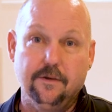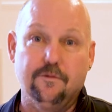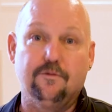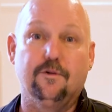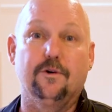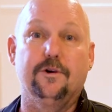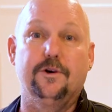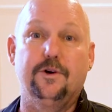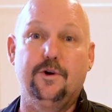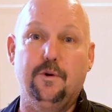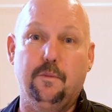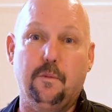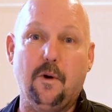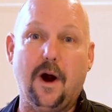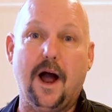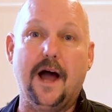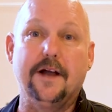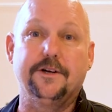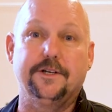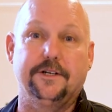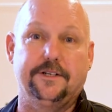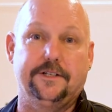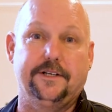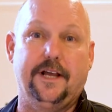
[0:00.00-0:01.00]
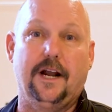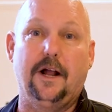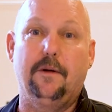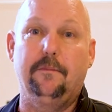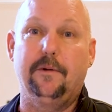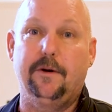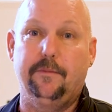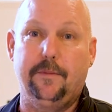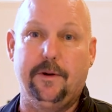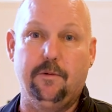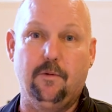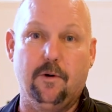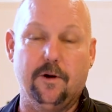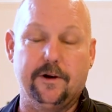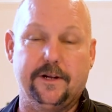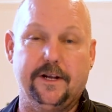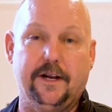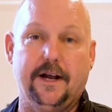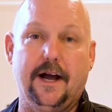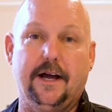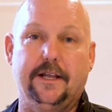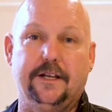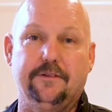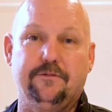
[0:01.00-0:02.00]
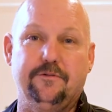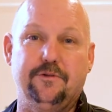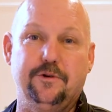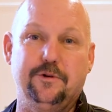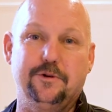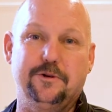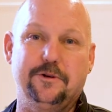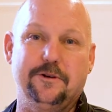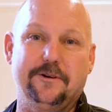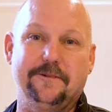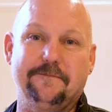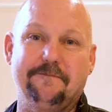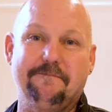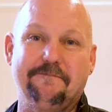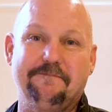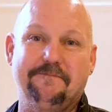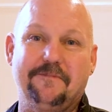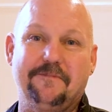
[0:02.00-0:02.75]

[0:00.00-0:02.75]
for new projects that I'm going to be working on in the future.